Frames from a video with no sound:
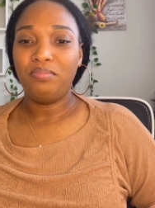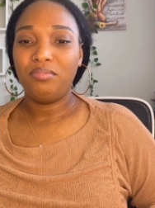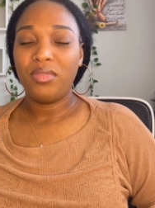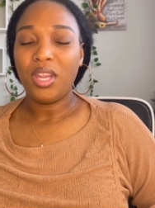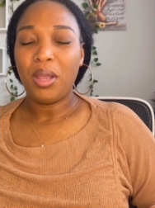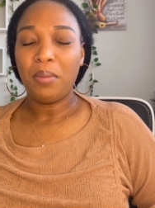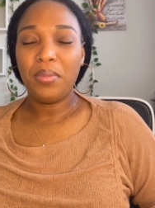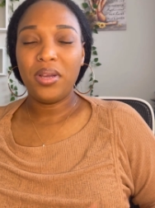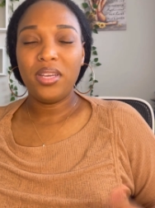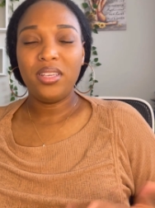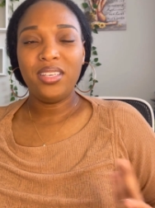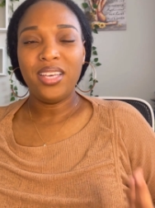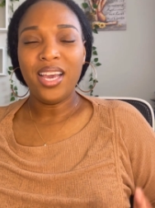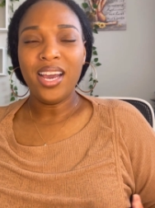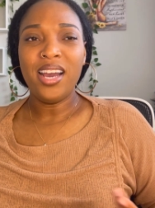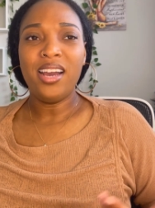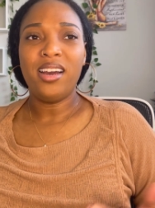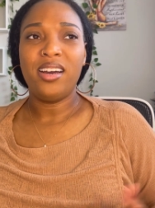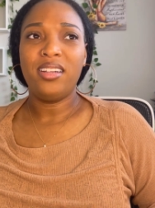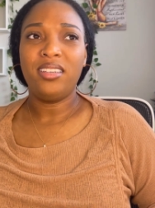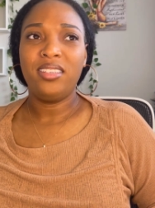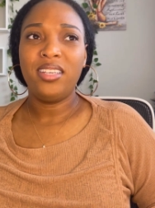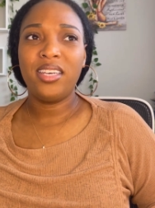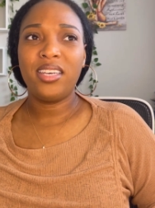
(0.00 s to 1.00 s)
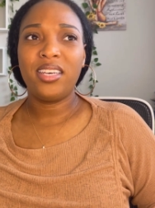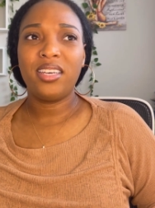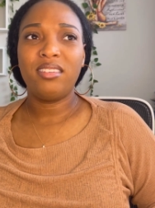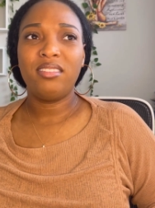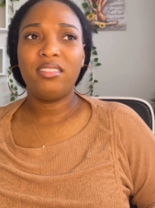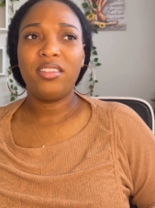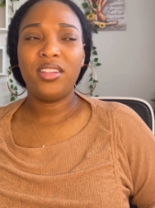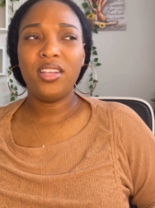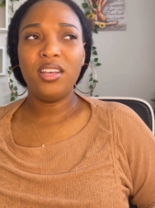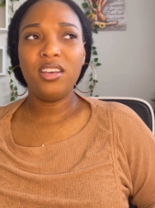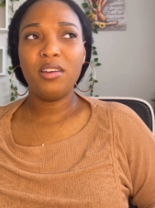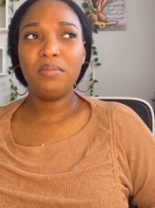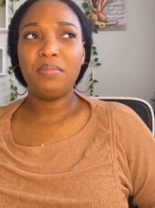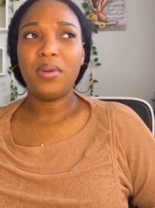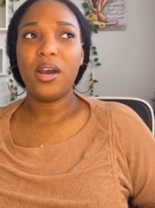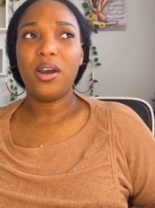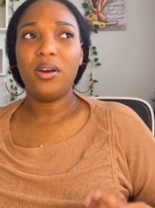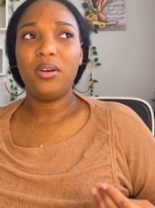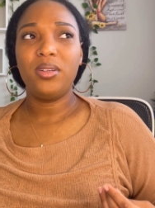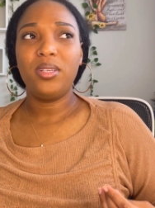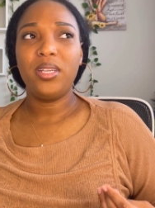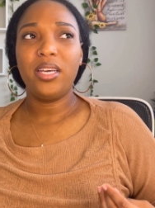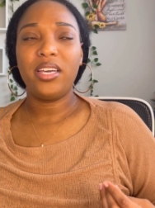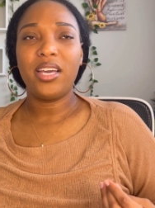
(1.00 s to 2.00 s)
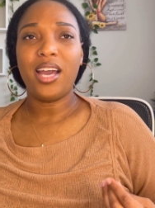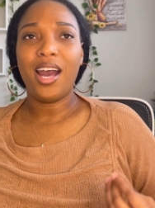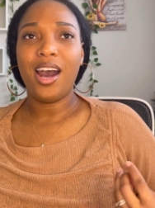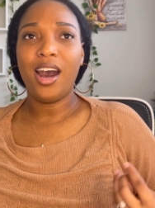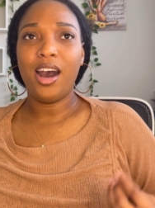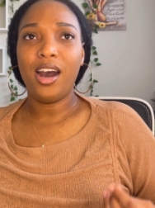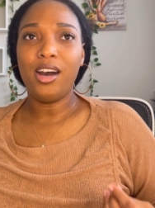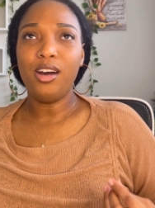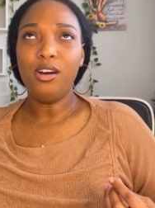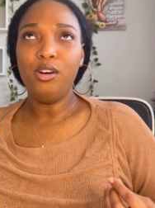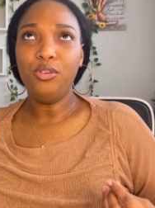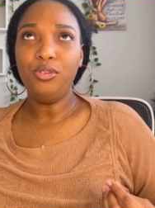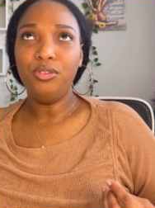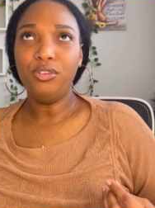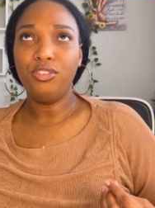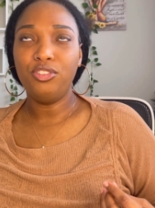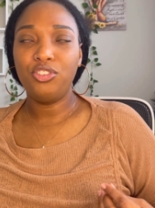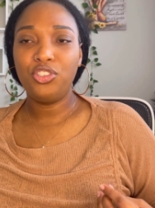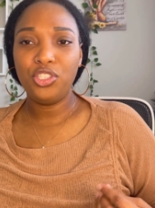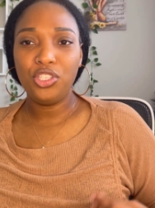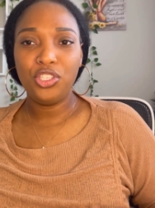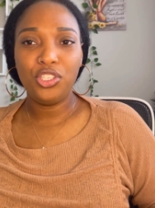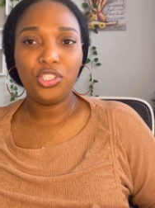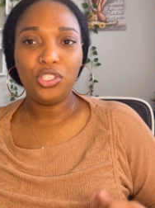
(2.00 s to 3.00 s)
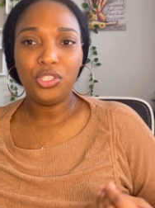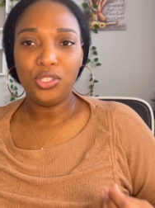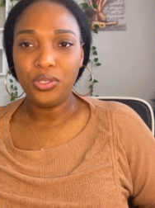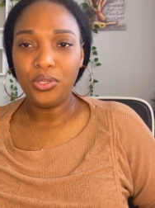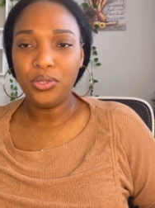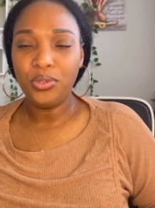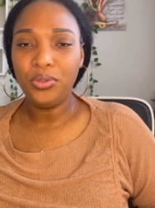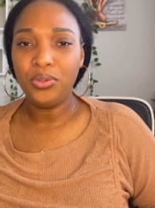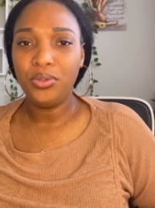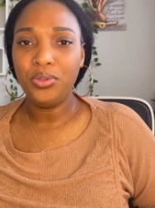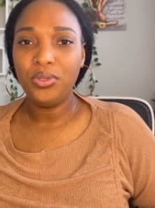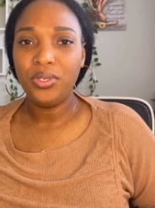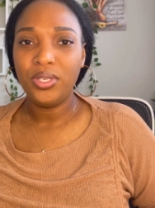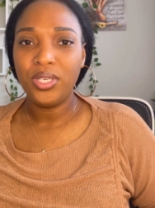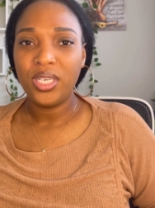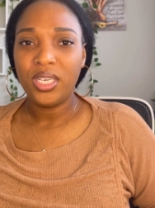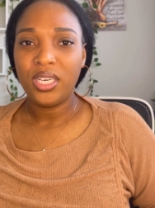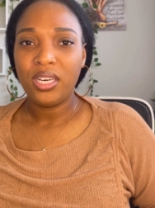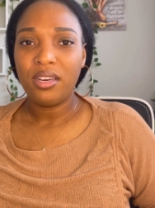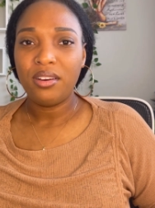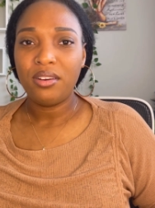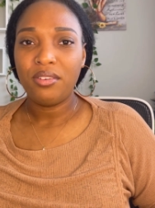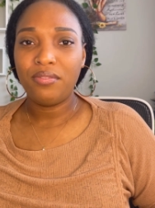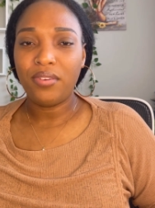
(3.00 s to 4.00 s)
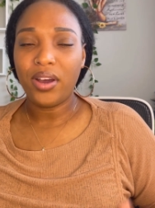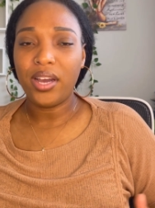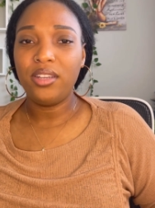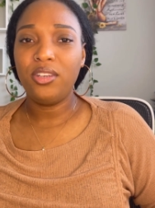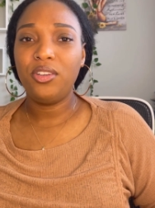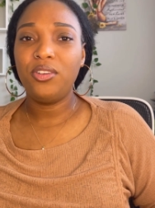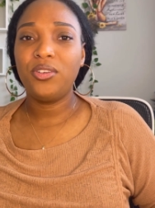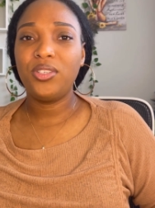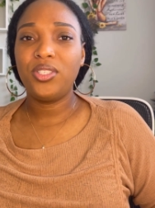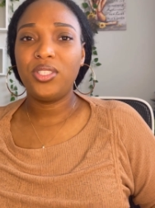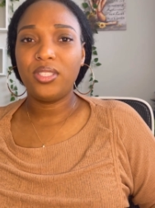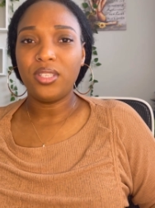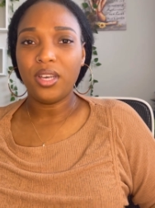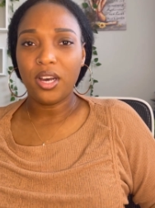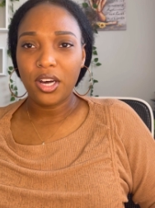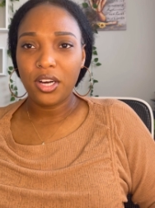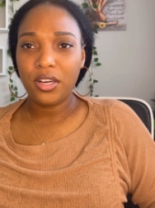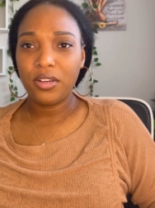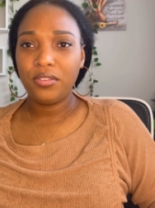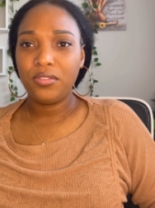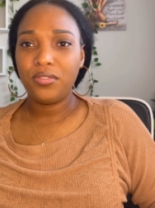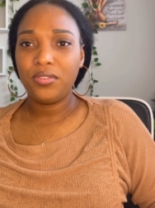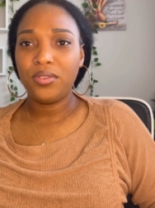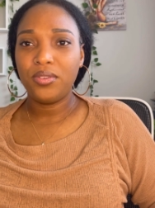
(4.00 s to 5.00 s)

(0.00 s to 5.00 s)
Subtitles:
But yeah, like think about like how do you find yourself